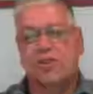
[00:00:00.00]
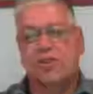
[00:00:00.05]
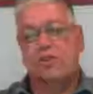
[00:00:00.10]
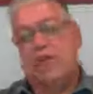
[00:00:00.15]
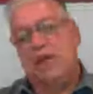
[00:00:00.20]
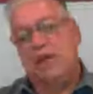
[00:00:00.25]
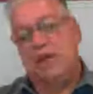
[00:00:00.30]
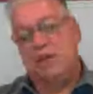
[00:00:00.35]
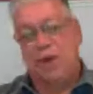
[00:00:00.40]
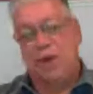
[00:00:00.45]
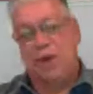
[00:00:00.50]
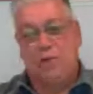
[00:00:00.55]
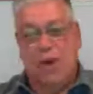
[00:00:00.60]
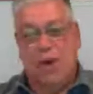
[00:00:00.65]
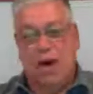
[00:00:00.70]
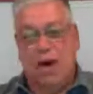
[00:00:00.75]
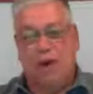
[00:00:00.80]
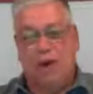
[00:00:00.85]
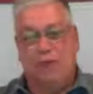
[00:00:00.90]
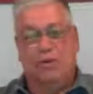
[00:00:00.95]
many in my
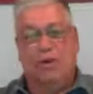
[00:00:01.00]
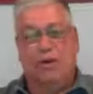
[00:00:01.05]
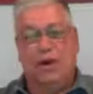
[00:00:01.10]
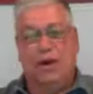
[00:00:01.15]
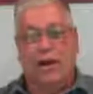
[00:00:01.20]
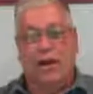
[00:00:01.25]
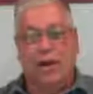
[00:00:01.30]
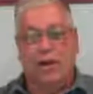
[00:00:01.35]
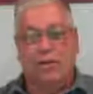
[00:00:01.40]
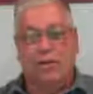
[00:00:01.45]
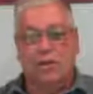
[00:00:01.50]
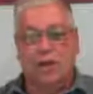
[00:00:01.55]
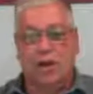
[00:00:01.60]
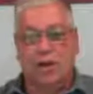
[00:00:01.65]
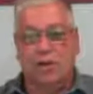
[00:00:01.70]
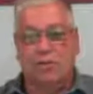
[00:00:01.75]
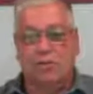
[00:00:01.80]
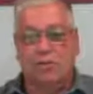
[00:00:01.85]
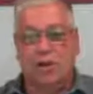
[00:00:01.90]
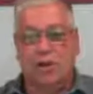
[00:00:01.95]
mind right now. I'm
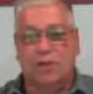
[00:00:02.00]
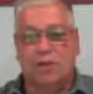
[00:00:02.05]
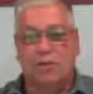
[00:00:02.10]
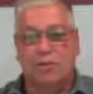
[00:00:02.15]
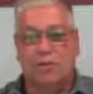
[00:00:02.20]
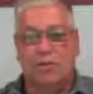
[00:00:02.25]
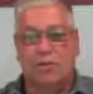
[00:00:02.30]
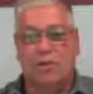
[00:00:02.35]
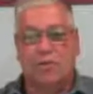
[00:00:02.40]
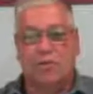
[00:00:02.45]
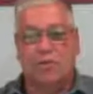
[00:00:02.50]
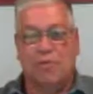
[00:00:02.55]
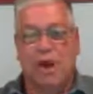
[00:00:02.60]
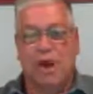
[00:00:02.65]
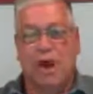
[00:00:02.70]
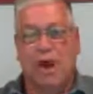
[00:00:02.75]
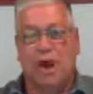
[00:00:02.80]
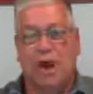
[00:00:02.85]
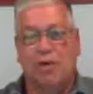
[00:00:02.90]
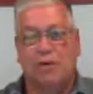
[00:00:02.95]
trying to flush some of them
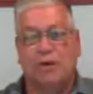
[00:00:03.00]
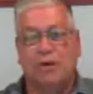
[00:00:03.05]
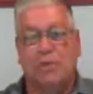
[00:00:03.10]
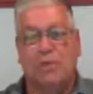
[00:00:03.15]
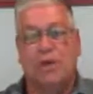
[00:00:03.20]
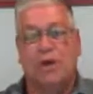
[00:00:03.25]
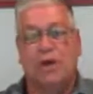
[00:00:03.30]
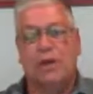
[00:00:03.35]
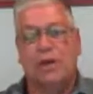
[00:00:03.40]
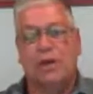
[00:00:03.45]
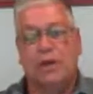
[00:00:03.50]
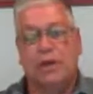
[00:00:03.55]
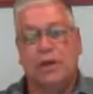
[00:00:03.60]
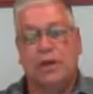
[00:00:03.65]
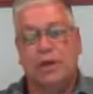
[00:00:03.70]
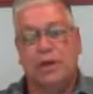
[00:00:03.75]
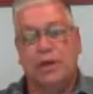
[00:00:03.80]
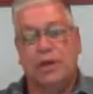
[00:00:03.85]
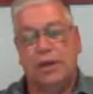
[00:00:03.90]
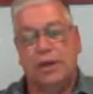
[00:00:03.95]
out, but
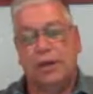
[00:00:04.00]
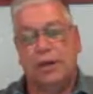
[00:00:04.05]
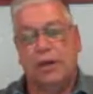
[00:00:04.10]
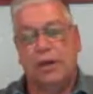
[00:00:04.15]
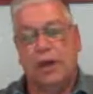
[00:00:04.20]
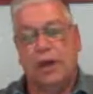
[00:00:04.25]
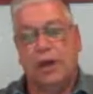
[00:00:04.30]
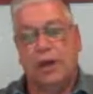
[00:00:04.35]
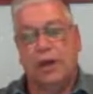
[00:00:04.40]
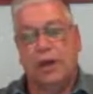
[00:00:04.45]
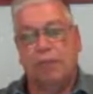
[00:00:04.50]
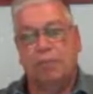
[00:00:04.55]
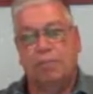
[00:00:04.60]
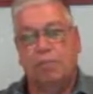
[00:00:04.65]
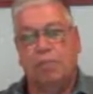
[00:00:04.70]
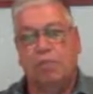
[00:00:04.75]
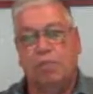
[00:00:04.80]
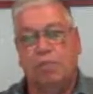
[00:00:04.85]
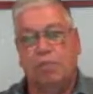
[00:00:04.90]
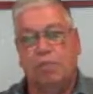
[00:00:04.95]

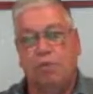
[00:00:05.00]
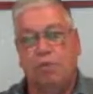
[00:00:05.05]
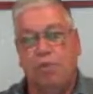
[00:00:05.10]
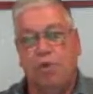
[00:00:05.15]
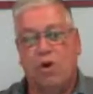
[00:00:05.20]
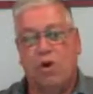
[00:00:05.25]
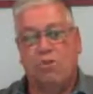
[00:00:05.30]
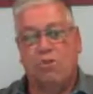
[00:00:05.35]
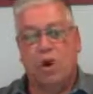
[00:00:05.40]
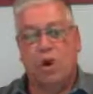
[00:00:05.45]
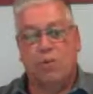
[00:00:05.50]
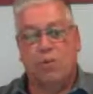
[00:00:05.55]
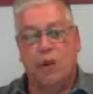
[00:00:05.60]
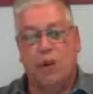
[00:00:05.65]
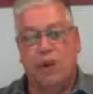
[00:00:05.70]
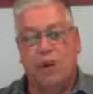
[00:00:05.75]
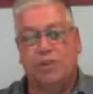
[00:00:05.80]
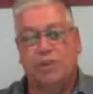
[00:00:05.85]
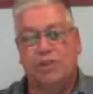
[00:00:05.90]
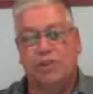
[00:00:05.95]
one of our
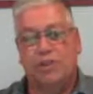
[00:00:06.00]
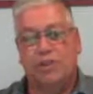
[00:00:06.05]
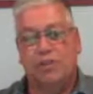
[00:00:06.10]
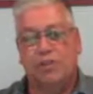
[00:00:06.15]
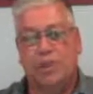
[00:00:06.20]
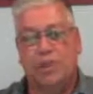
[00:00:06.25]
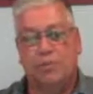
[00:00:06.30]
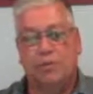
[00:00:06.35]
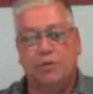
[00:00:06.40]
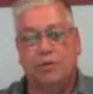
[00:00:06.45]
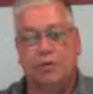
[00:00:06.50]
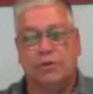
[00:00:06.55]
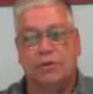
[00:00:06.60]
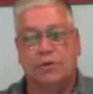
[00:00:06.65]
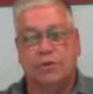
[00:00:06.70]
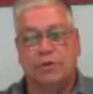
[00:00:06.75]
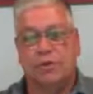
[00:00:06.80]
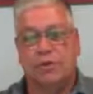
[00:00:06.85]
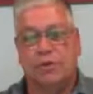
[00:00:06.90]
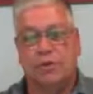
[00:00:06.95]
big issues up
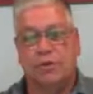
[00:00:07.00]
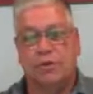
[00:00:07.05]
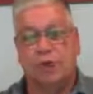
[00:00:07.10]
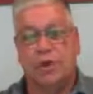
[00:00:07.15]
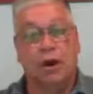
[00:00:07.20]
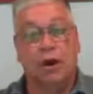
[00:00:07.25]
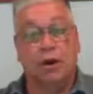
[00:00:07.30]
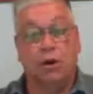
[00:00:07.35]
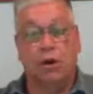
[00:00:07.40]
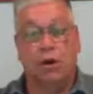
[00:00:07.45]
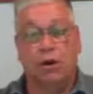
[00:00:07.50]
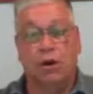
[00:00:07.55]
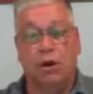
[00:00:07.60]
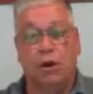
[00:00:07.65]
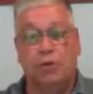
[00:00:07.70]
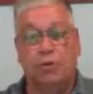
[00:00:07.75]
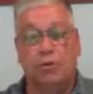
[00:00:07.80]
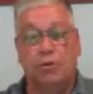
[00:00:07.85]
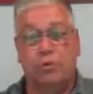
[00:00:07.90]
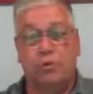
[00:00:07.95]
there is our
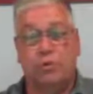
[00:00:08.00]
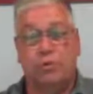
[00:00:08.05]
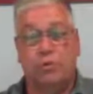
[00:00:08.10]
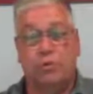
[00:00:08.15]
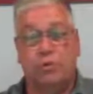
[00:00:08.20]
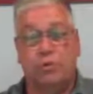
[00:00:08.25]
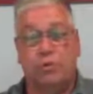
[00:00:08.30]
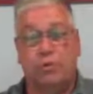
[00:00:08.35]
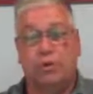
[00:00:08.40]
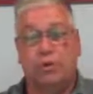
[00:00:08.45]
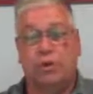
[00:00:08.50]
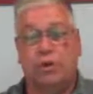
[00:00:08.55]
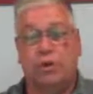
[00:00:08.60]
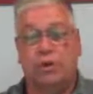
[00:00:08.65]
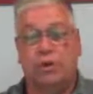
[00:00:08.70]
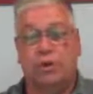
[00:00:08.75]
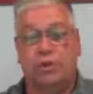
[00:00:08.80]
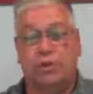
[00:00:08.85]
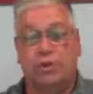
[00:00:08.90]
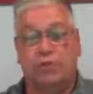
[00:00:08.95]
growth
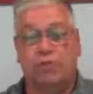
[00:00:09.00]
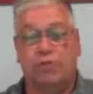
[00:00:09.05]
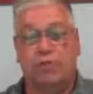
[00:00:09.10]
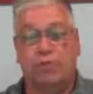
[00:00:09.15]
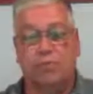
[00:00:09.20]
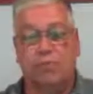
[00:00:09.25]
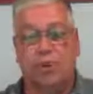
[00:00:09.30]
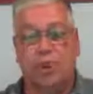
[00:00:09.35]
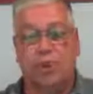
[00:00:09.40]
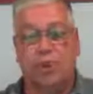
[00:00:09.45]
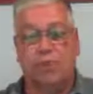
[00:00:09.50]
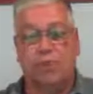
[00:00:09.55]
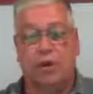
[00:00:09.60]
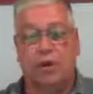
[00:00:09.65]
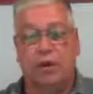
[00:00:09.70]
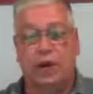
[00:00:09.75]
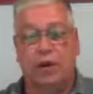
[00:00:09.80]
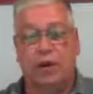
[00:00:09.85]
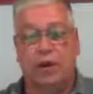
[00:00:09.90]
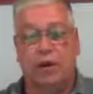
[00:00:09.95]
within Clarksville and
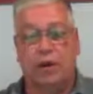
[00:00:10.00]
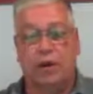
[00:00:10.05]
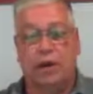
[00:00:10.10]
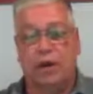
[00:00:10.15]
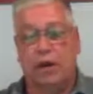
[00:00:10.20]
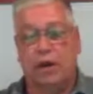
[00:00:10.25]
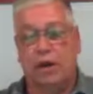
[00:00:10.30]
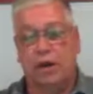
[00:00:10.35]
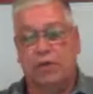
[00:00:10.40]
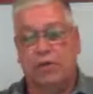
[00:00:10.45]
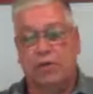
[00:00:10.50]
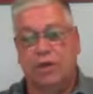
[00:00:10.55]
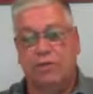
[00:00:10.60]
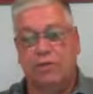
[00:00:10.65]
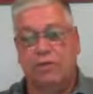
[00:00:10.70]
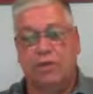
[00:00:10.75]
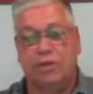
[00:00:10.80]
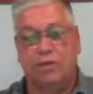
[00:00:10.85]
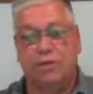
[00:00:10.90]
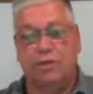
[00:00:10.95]
Montgomery County. And I know
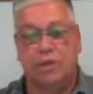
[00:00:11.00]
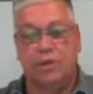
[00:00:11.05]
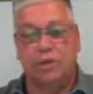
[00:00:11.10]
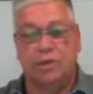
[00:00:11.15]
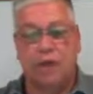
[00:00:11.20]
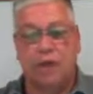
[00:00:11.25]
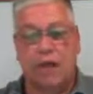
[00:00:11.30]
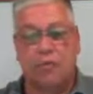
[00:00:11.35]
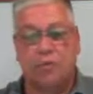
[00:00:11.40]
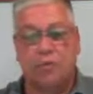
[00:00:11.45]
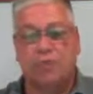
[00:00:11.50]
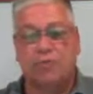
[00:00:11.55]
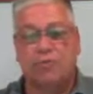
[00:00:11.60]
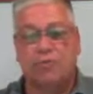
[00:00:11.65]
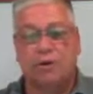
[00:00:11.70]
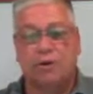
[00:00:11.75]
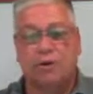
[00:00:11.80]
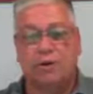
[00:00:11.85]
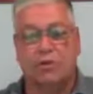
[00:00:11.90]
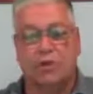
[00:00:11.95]
that's been a topic
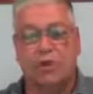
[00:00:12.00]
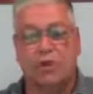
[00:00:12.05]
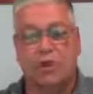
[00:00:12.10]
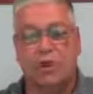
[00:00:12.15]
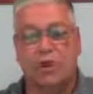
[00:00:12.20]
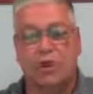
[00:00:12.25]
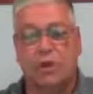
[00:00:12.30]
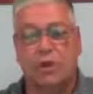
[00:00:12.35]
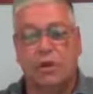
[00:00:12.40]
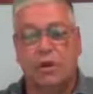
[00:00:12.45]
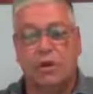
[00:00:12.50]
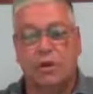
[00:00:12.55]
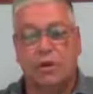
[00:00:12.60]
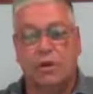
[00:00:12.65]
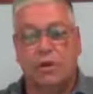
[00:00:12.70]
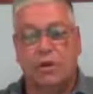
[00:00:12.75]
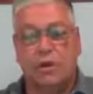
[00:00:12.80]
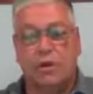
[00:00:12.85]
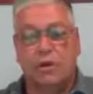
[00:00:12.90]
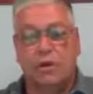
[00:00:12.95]
for our city
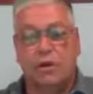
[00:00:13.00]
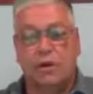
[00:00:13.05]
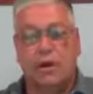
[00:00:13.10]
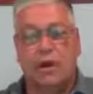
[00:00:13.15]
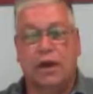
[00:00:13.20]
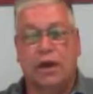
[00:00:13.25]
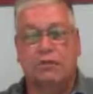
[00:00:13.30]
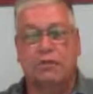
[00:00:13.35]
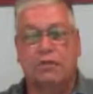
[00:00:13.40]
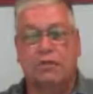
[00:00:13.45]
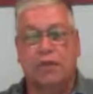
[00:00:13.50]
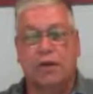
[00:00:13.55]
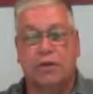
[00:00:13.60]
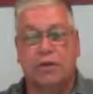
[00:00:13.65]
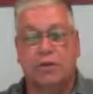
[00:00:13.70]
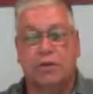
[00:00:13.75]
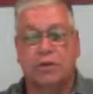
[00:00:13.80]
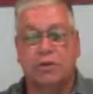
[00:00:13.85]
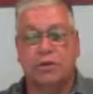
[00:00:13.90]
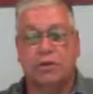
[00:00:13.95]
council
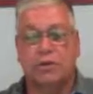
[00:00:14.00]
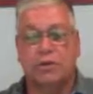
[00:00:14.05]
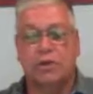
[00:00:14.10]
members.